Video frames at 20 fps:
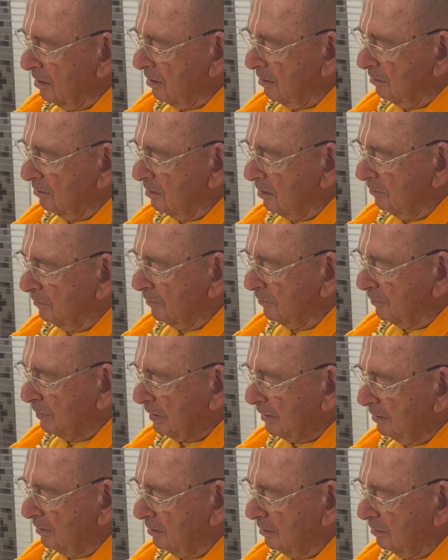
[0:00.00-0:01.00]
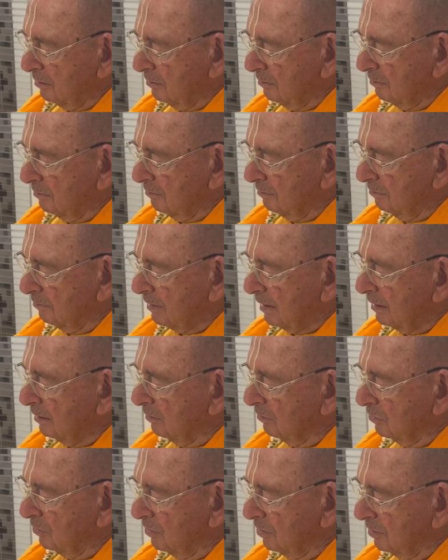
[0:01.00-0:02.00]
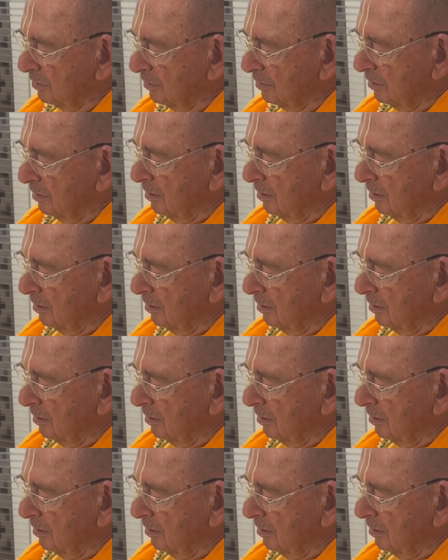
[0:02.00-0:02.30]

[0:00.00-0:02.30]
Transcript: Navavrinda, my lord,